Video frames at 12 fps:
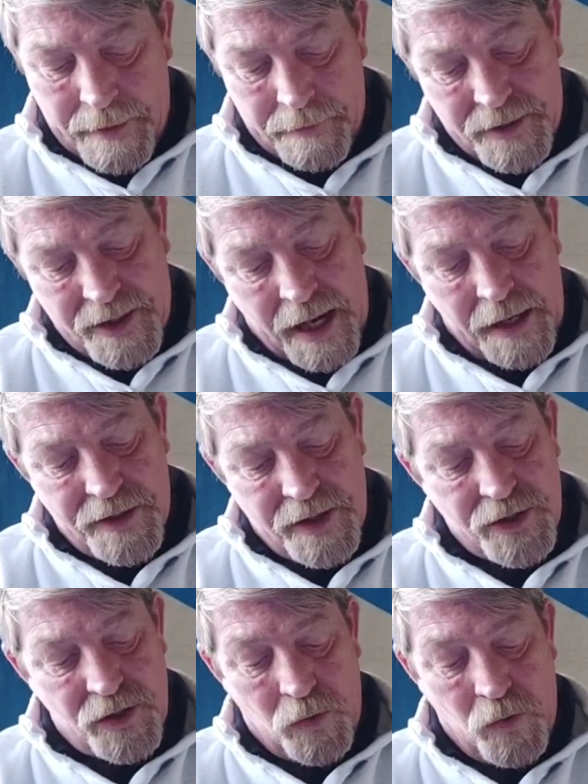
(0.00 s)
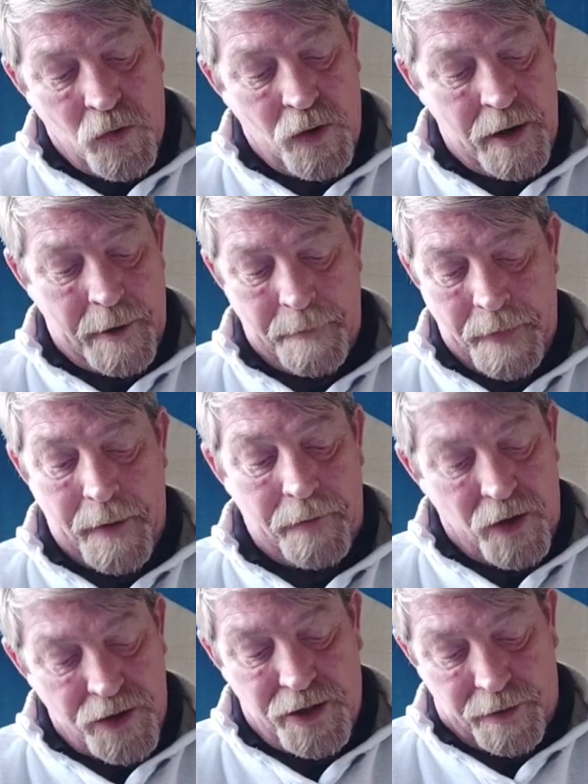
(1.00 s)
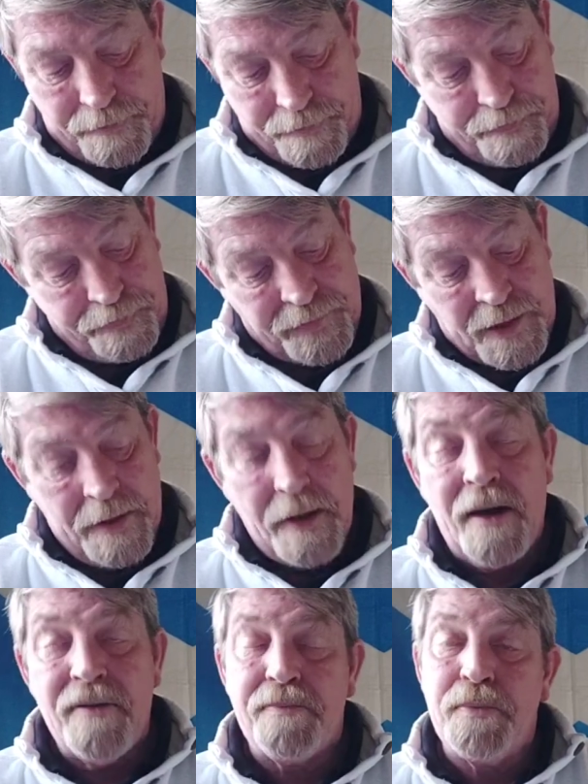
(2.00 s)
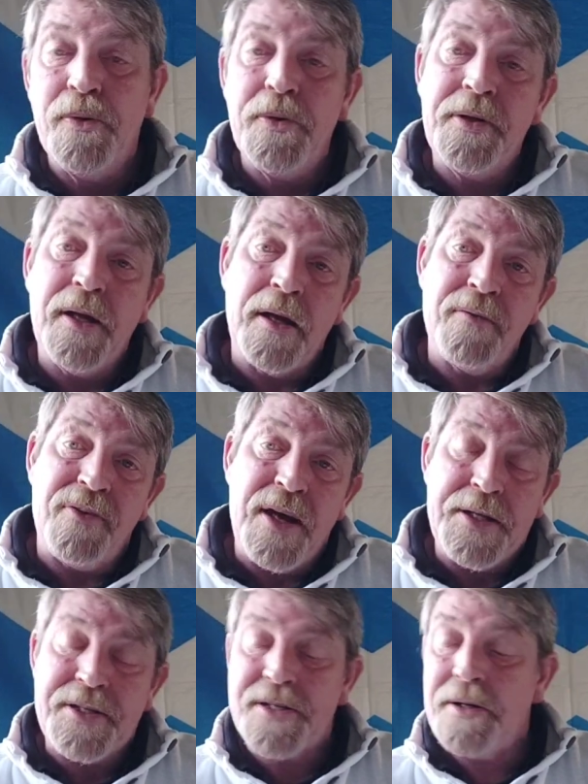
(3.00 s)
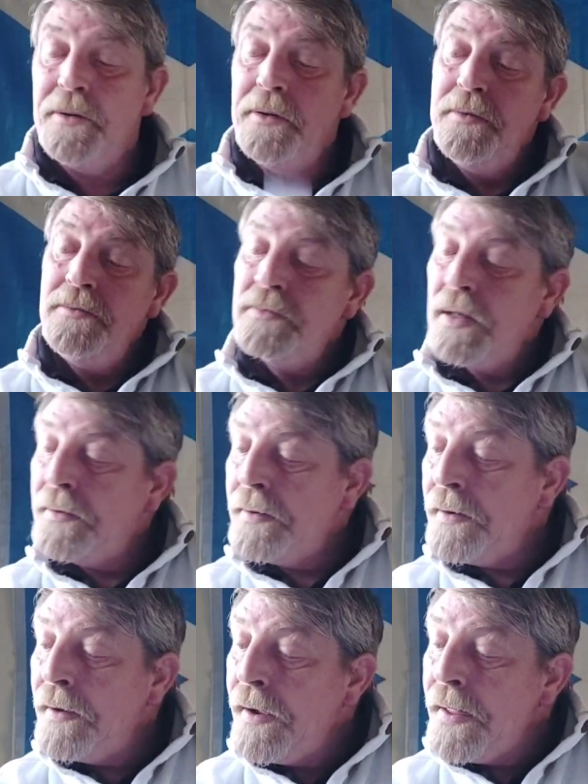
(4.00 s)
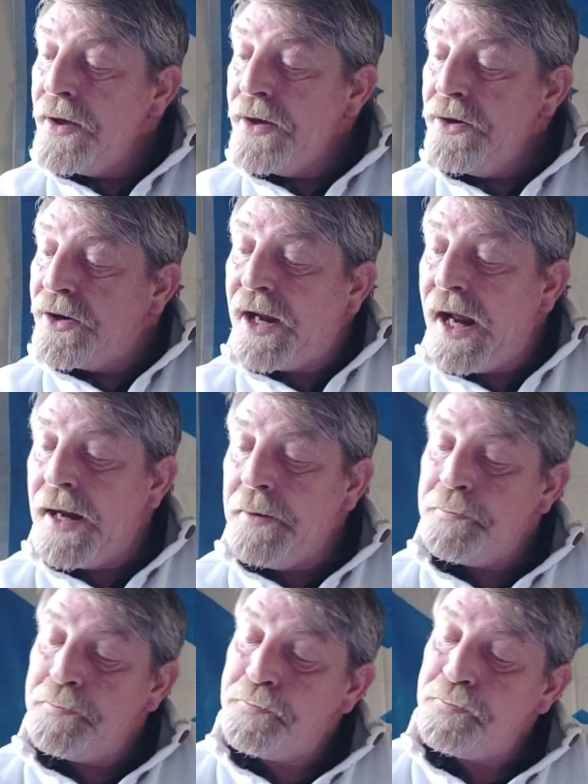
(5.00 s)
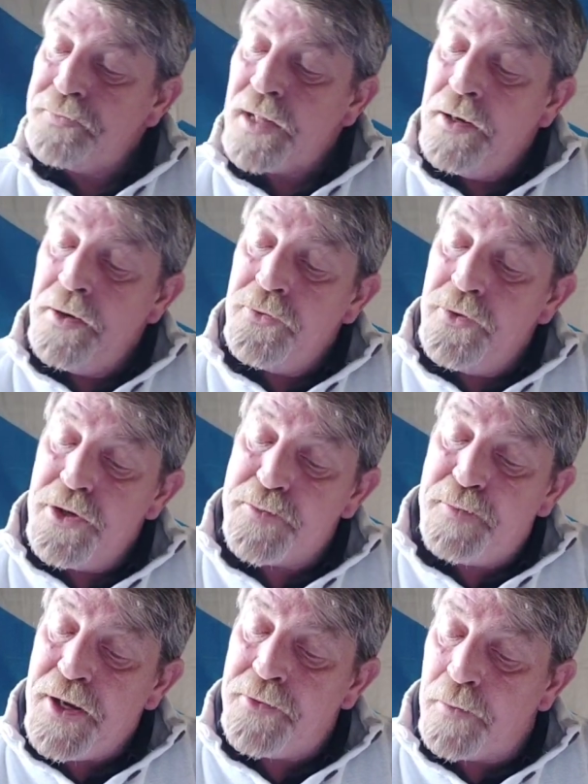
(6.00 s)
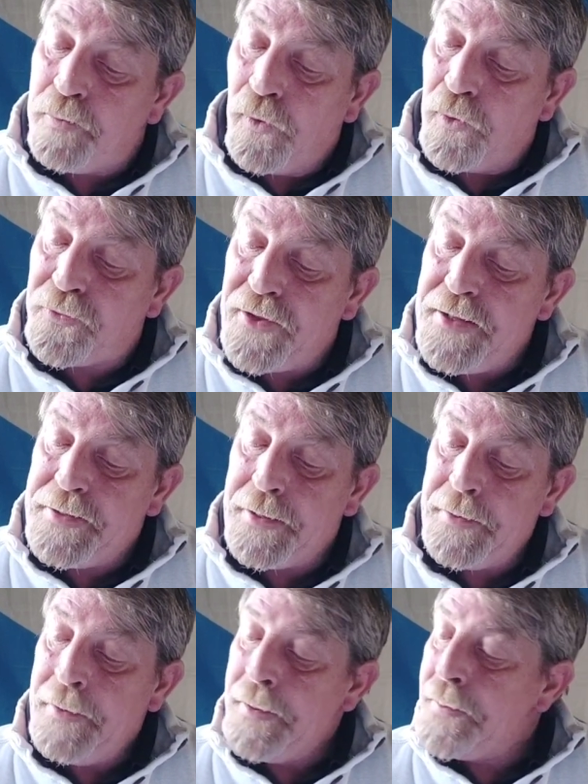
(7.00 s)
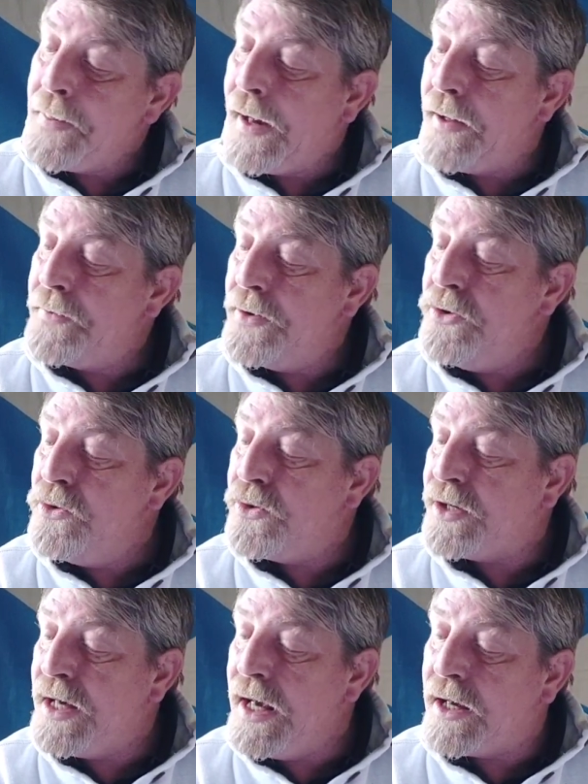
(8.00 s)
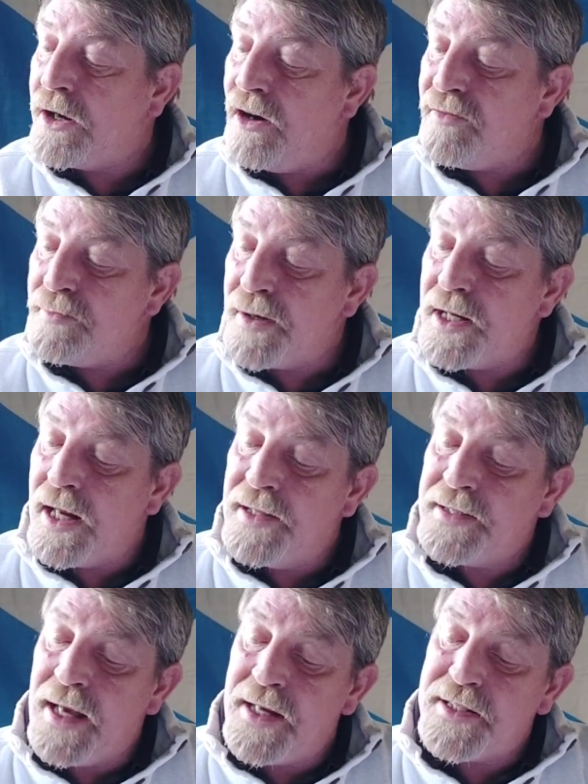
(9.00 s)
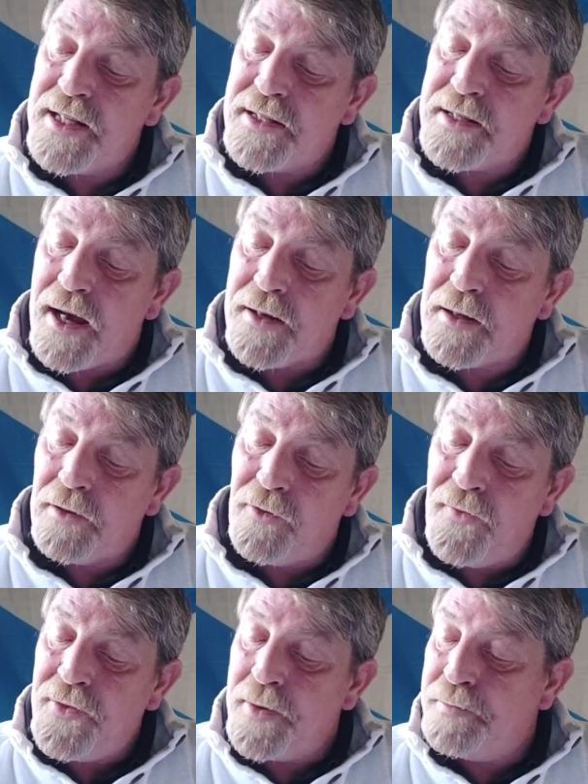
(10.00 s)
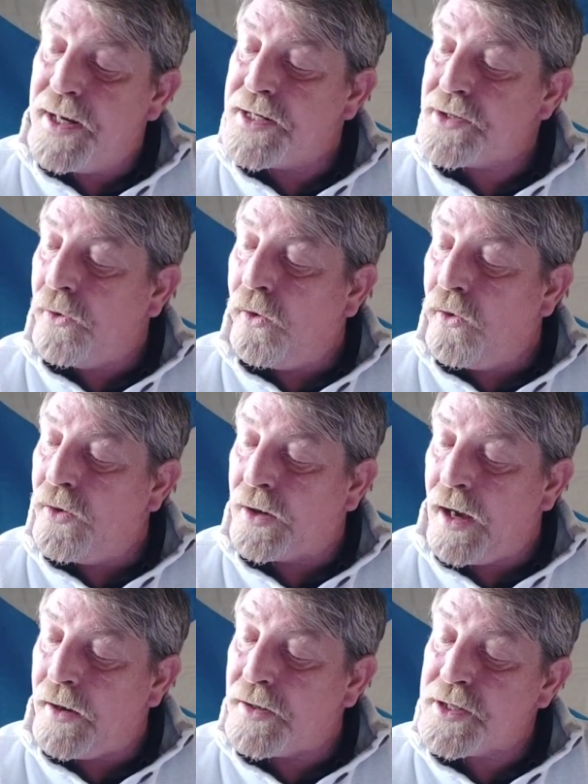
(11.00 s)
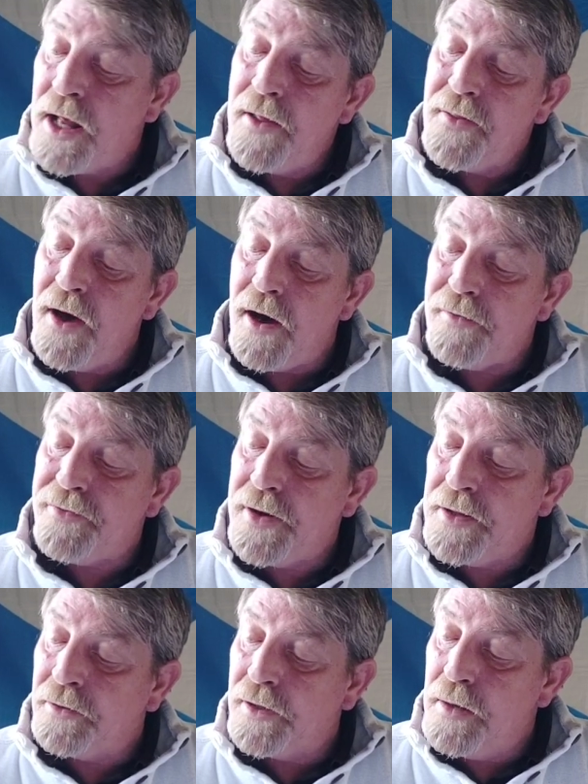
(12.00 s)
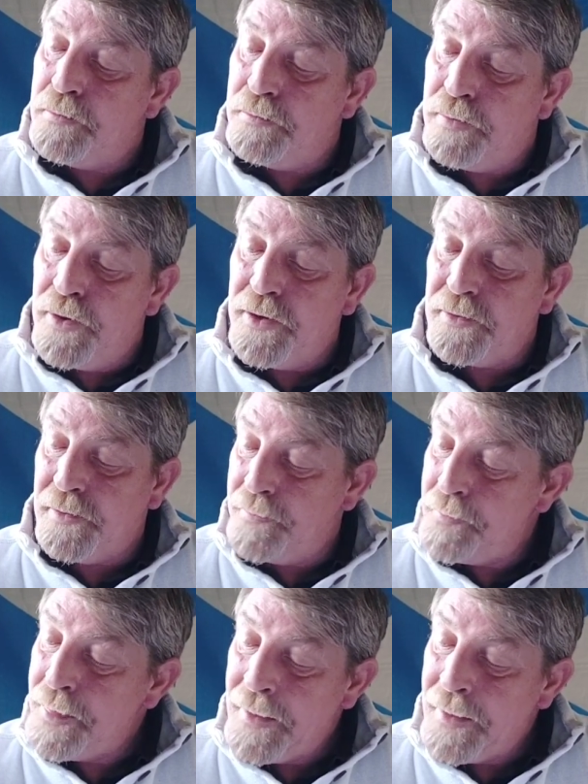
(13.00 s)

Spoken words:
sanctions on Russia if Putin invades the Ukraine. Now, it's been reported that the UK government intends to target London-based oligarchs that are friendly to Putin.